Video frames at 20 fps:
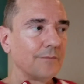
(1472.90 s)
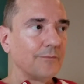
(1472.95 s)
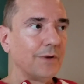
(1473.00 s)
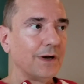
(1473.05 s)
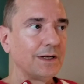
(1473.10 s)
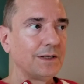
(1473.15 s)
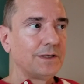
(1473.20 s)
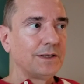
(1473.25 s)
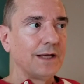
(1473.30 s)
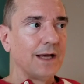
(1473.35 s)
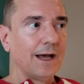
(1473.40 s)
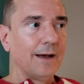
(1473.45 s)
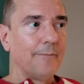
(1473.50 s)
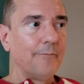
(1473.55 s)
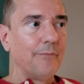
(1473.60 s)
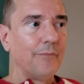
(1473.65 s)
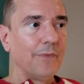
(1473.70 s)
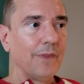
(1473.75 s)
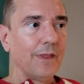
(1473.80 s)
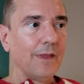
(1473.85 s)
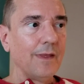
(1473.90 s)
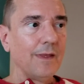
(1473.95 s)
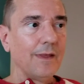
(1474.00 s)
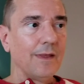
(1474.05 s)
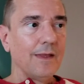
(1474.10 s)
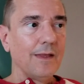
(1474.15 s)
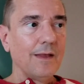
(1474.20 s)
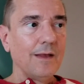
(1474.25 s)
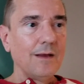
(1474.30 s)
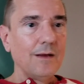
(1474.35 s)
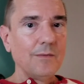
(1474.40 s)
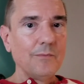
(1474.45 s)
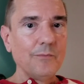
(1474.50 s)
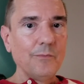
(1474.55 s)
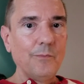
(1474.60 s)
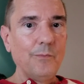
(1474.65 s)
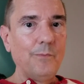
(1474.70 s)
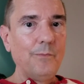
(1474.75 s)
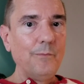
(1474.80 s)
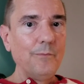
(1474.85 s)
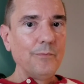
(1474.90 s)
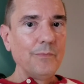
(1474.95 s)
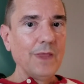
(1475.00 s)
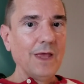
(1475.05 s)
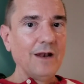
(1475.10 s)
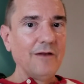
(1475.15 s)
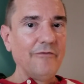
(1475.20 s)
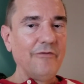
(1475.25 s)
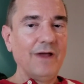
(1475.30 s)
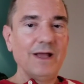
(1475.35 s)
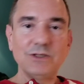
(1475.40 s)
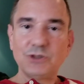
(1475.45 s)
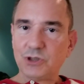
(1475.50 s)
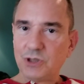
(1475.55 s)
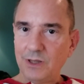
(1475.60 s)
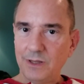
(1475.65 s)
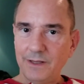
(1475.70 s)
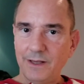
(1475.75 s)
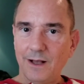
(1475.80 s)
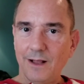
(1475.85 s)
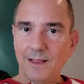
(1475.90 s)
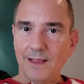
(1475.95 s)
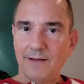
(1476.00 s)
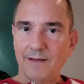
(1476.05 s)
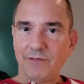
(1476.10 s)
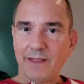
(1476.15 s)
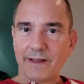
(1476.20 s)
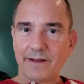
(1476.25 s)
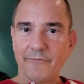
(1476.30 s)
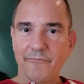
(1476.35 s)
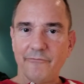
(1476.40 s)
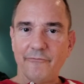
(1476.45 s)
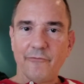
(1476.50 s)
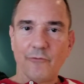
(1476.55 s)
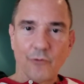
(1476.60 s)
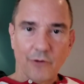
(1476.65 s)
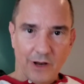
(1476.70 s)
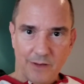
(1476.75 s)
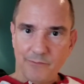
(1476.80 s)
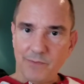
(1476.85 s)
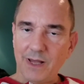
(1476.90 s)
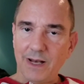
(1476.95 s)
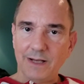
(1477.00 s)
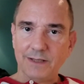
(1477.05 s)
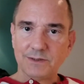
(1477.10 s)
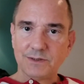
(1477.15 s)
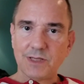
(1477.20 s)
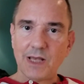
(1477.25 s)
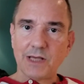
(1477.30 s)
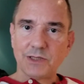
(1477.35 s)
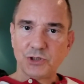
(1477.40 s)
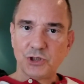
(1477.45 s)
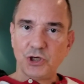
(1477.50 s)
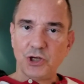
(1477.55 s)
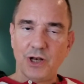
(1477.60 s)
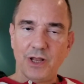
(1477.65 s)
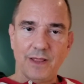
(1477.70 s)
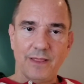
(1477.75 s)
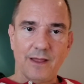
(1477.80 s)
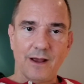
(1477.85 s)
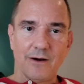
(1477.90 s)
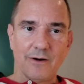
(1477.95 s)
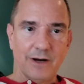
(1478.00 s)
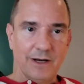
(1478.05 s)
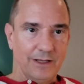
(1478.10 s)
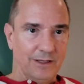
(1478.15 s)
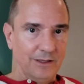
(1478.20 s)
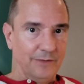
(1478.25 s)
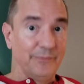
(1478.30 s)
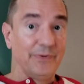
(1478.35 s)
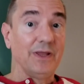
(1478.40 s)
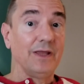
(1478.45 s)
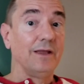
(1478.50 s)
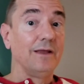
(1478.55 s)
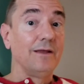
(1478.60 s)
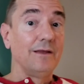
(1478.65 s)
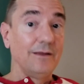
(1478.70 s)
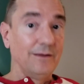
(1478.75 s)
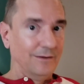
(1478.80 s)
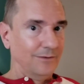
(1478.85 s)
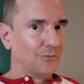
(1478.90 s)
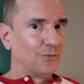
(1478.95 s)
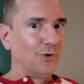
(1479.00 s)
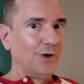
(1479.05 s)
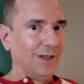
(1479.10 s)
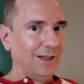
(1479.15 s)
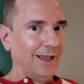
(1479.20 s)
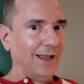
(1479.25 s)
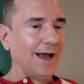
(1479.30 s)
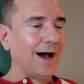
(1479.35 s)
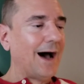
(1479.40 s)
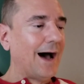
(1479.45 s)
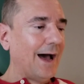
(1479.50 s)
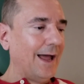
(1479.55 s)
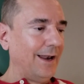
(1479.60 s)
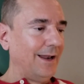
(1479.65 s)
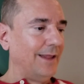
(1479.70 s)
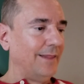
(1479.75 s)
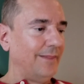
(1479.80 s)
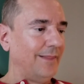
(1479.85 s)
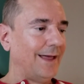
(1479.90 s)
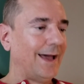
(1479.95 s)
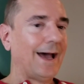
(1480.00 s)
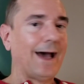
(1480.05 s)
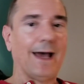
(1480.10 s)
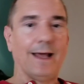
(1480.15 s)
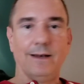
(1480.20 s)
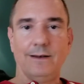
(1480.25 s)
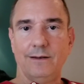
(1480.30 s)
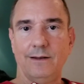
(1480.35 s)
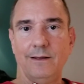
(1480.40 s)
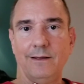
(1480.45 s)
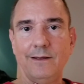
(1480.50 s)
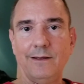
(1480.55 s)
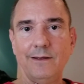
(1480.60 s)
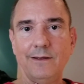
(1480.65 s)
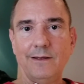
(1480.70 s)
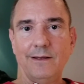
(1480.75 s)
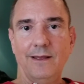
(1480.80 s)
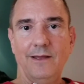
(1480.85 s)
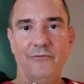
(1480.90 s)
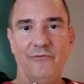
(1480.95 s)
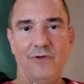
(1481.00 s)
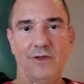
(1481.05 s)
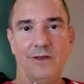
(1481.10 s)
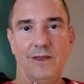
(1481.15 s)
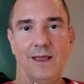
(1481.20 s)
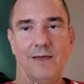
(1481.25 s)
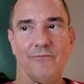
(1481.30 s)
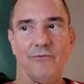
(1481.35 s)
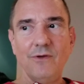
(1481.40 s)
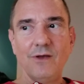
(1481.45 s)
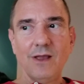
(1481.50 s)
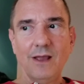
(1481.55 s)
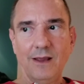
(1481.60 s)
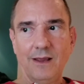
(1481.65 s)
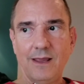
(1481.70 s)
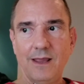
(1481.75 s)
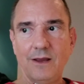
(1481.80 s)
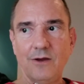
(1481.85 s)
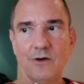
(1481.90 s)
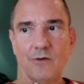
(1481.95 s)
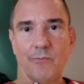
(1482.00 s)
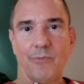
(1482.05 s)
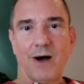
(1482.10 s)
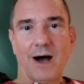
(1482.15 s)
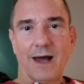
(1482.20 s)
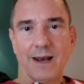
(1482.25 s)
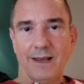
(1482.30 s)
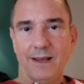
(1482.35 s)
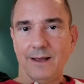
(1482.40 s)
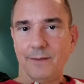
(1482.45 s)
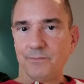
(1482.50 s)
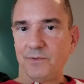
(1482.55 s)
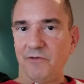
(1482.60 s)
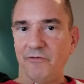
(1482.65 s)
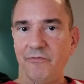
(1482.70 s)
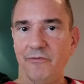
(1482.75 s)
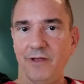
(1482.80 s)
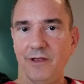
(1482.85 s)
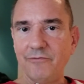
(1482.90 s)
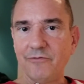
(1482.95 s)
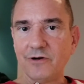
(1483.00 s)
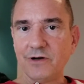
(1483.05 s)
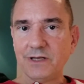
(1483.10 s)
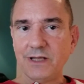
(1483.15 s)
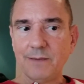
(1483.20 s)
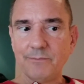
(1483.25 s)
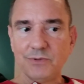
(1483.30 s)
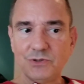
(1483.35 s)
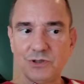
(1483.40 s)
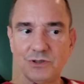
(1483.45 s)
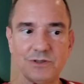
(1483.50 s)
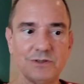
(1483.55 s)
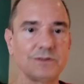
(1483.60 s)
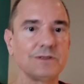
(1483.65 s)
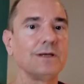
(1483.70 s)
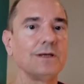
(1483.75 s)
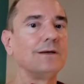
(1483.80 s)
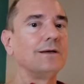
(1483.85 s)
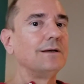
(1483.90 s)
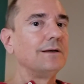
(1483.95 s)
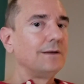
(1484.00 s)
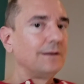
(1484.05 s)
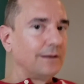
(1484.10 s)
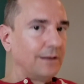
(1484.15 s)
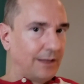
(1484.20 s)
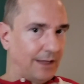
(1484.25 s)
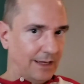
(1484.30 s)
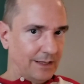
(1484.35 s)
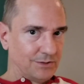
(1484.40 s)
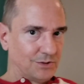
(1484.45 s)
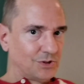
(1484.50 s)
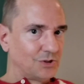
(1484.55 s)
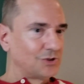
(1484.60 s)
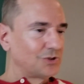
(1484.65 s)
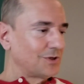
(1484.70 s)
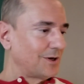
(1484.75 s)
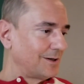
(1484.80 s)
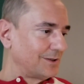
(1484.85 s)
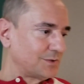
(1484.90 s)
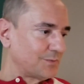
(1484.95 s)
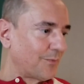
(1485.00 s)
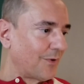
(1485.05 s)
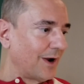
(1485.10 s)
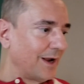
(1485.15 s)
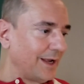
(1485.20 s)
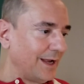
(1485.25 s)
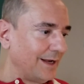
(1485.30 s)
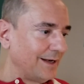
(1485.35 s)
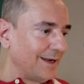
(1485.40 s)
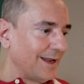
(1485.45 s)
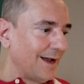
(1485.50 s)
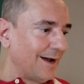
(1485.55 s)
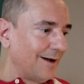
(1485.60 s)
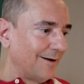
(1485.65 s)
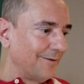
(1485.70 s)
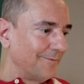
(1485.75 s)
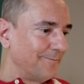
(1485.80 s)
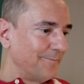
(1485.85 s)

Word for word: but um, and eventually I'll have like a 40 minute session in there, and it'll be really hot. And that, if you if you can get your body up to fever temperatures, cancer starts breaking down.